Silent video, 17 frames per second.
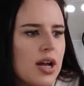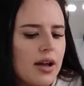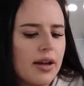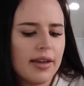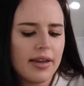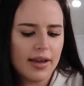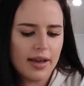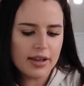
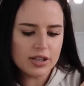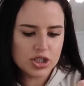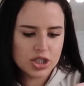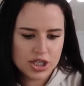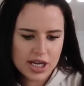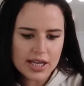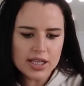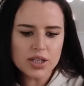I
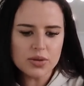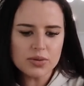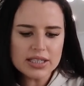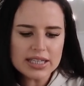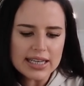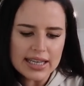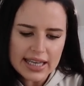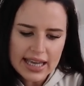
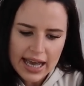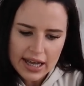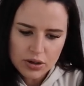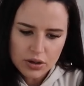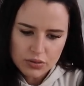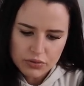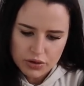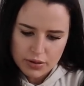genuinely
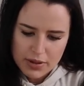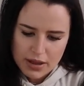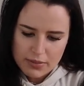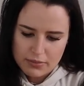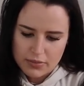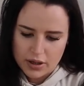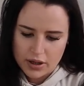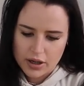cannot
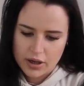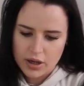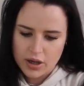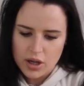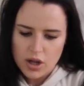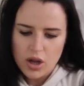remember